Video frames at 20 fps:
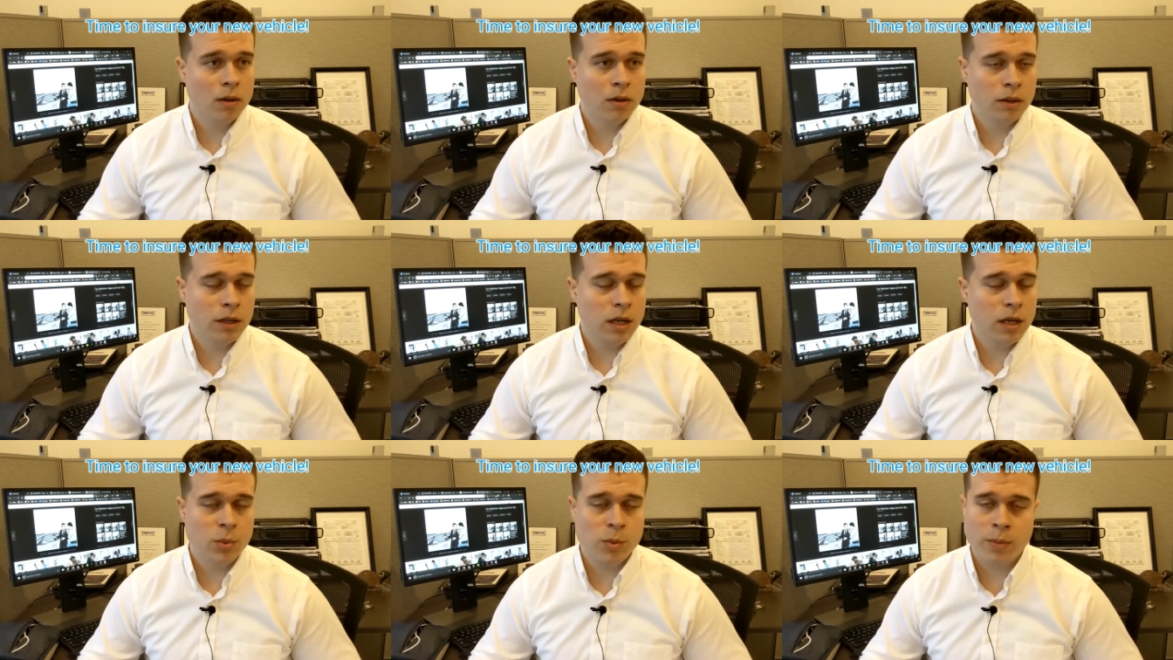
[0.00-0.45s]

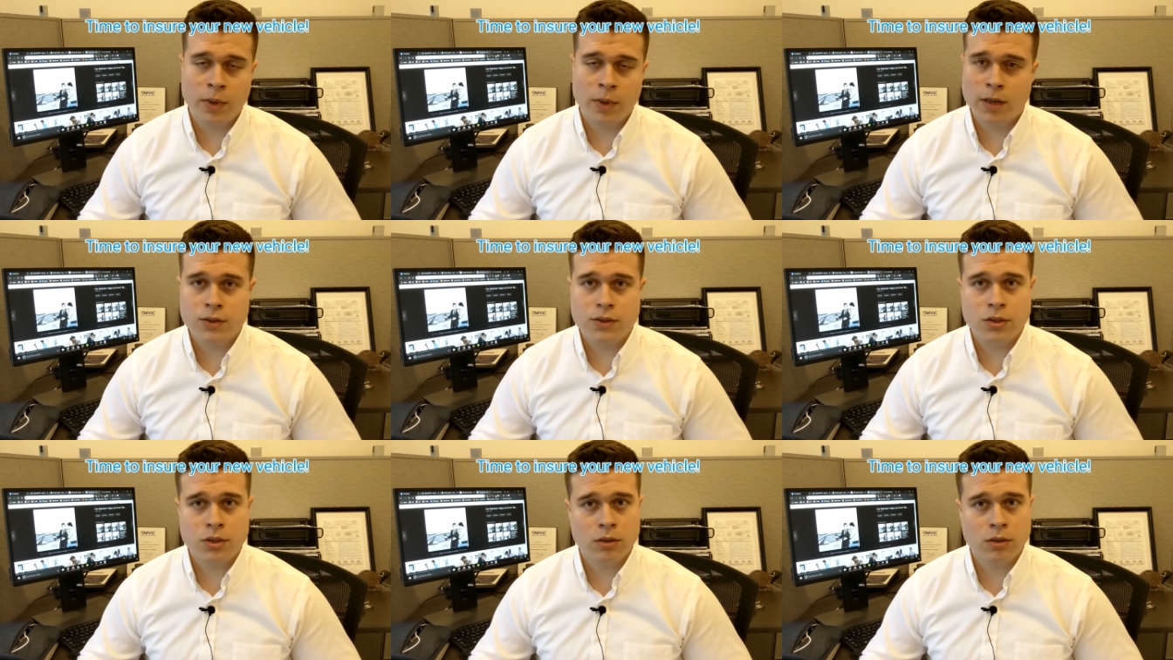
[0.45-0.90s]
And keep in
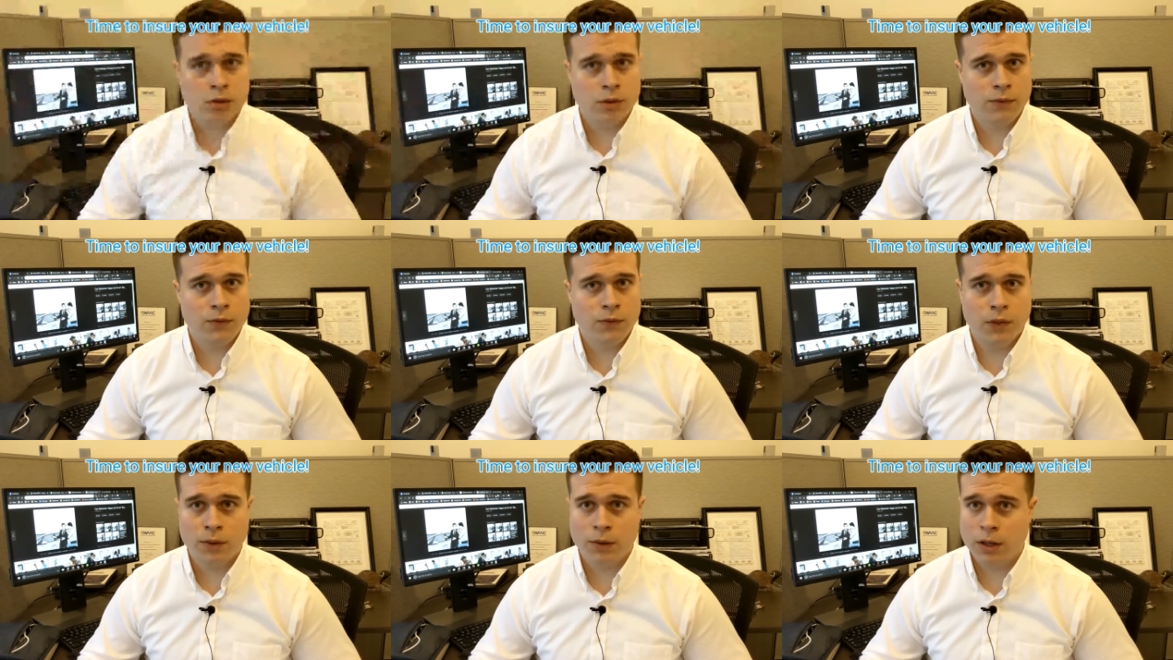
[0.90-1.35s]
mind too,
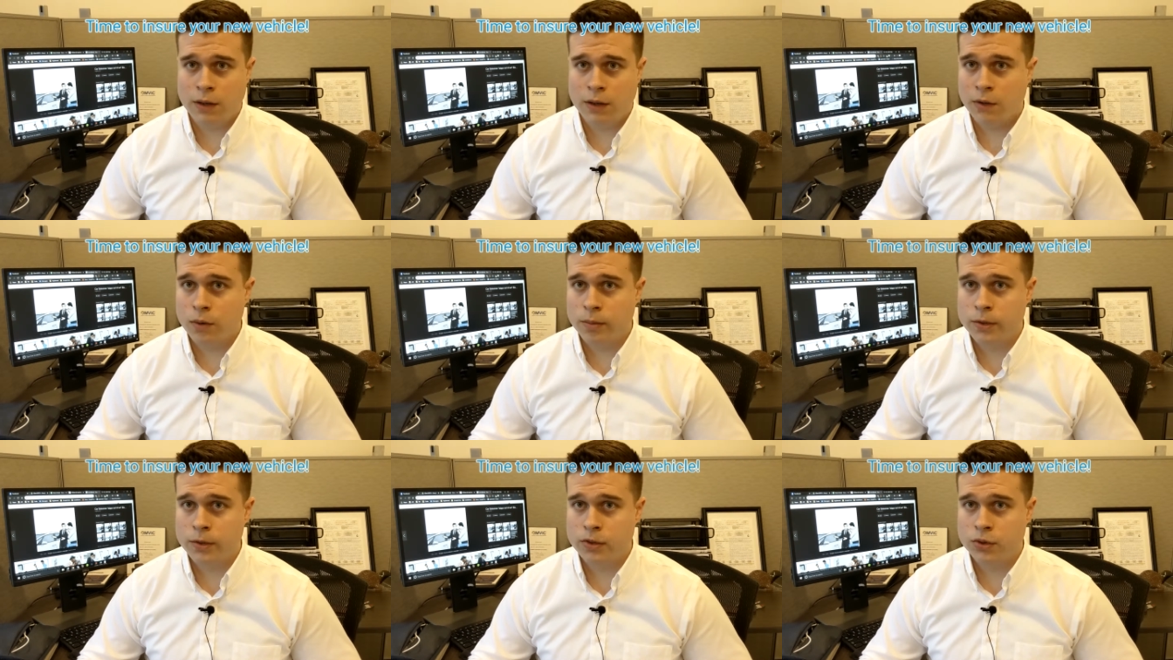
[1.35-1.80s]
if you already have
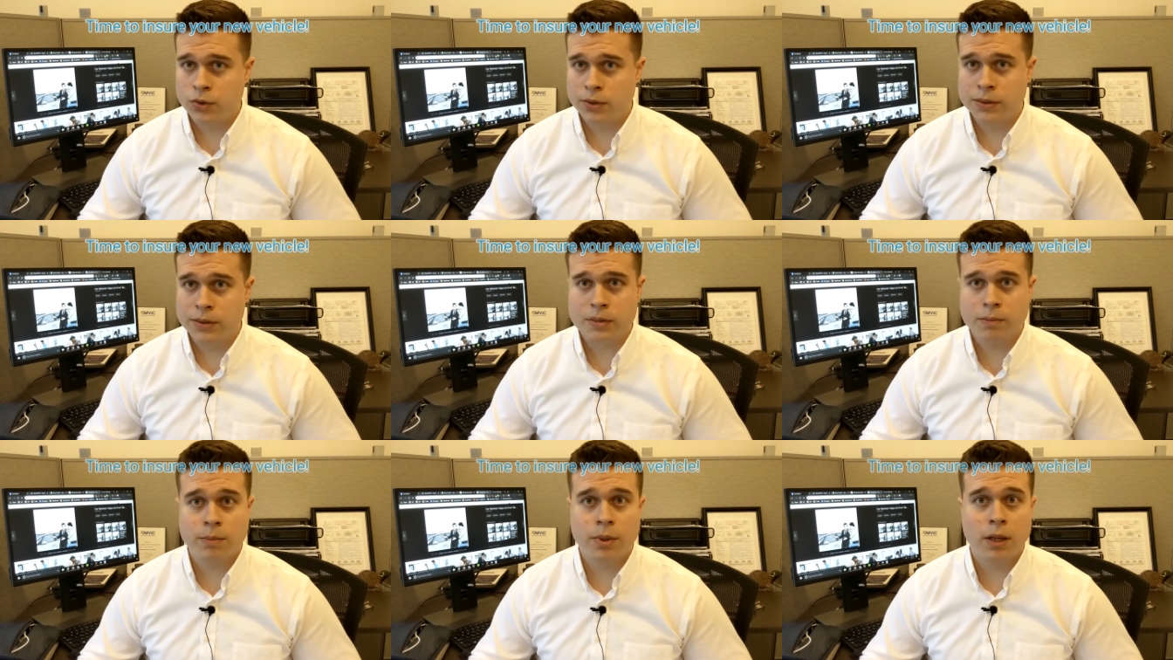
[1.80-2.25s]
home
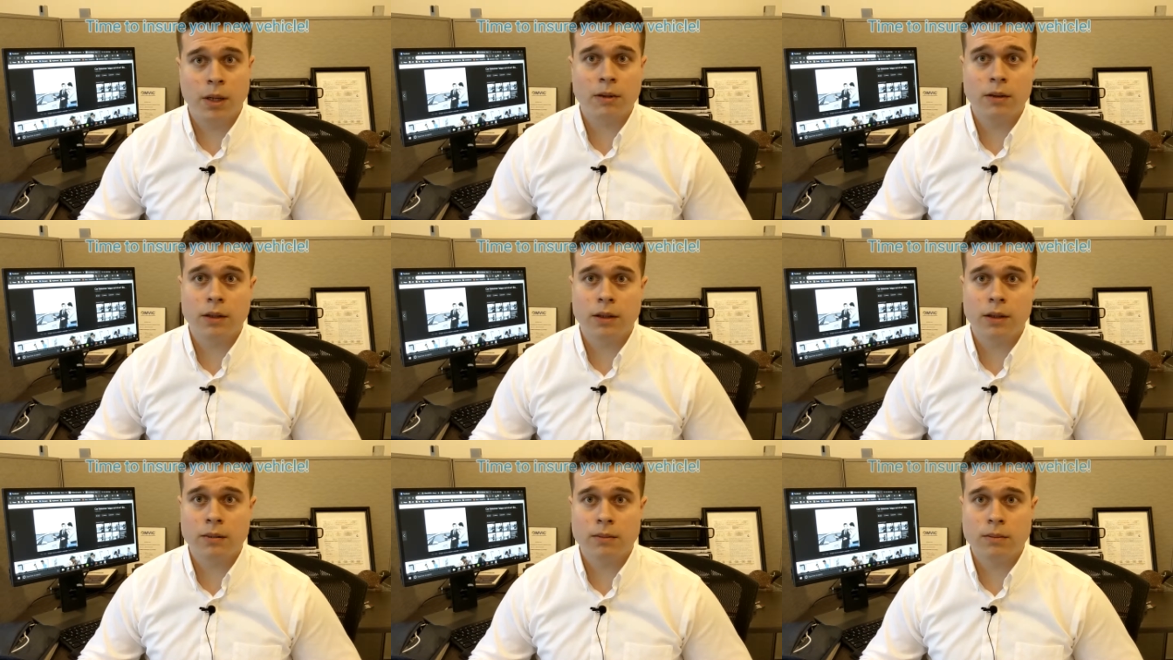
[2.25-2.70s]
insurance,
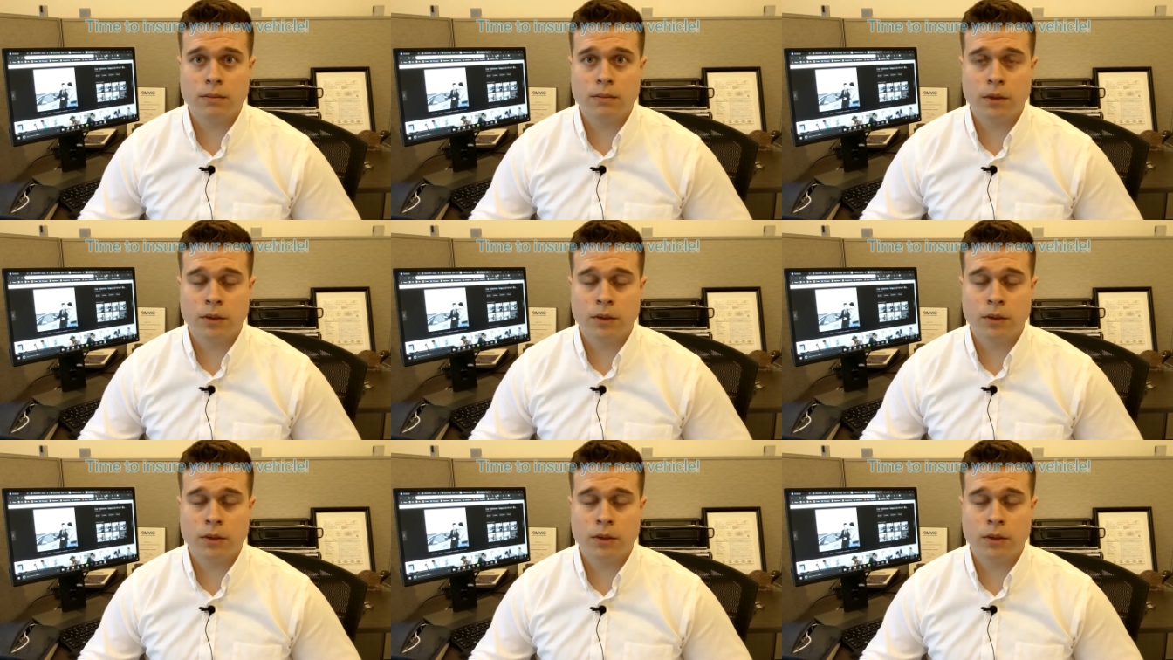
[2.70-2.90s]
bundle it.